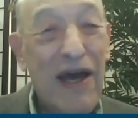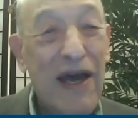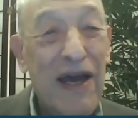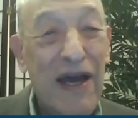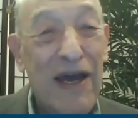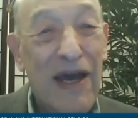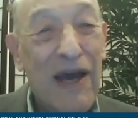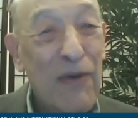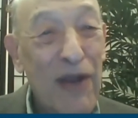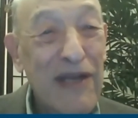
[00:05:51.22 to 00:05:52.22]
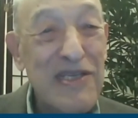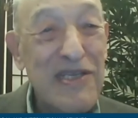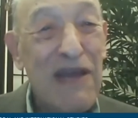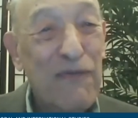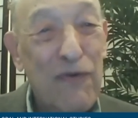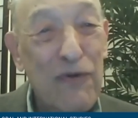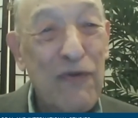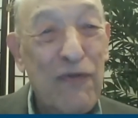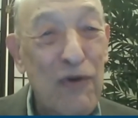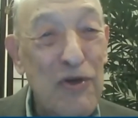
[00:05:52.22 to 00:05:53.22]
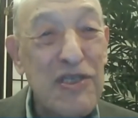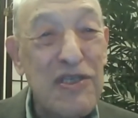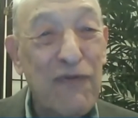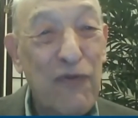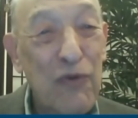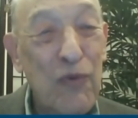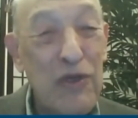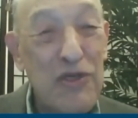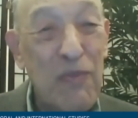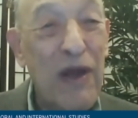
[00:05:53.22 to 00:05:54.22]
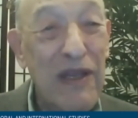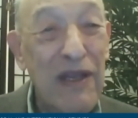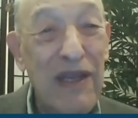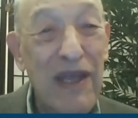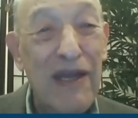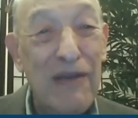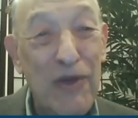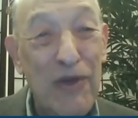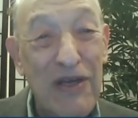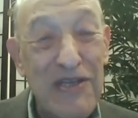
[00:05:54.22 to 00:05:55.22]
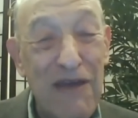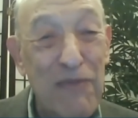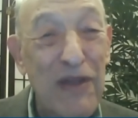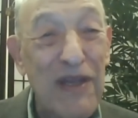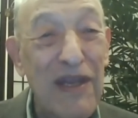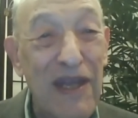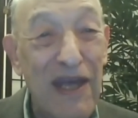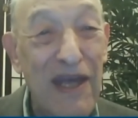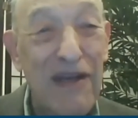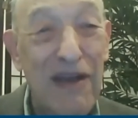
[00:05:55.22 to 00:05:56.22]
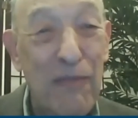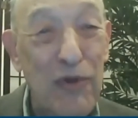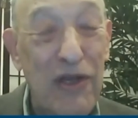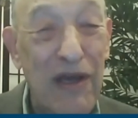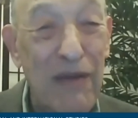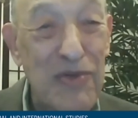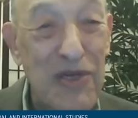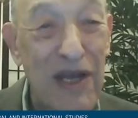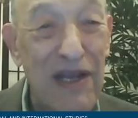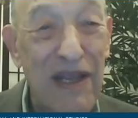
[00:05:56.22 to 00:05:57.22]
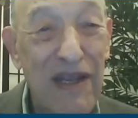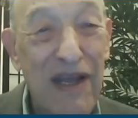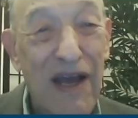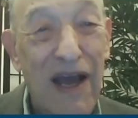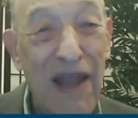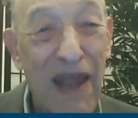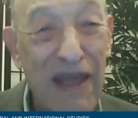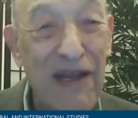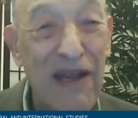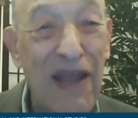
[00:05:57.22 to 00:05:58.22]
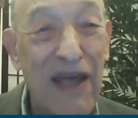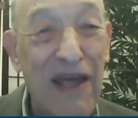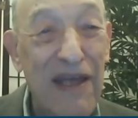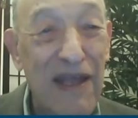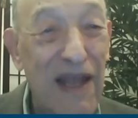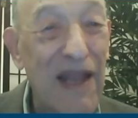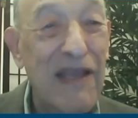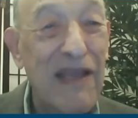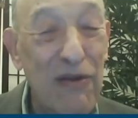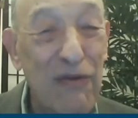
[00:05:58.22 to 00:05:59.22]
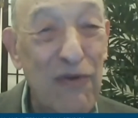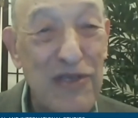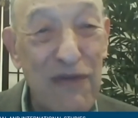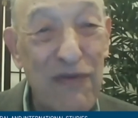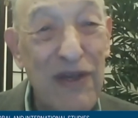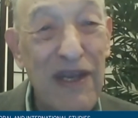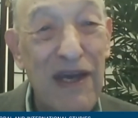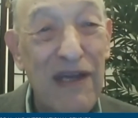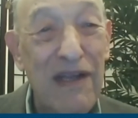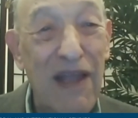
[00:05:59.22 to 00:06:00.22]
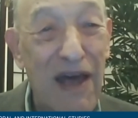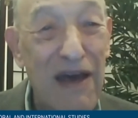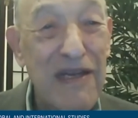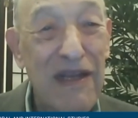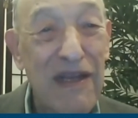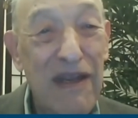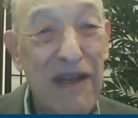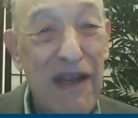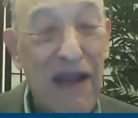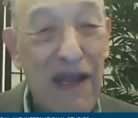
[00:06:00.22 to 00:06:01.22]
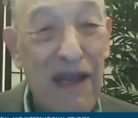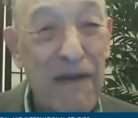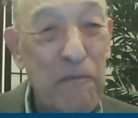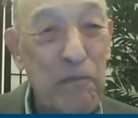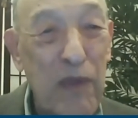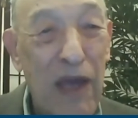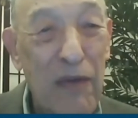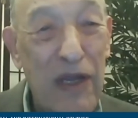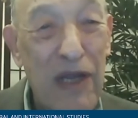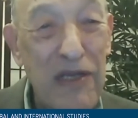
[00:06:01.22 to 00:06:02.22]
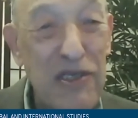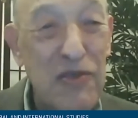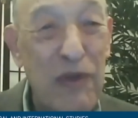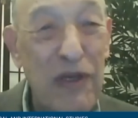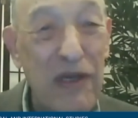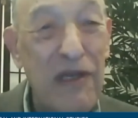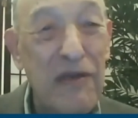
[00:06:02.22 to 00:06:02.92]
I would like to say first is a few words about Indiana, because I've been to Indiana a number of times, and I like a lot. I like the University of Indiana a lot, and I just wanted to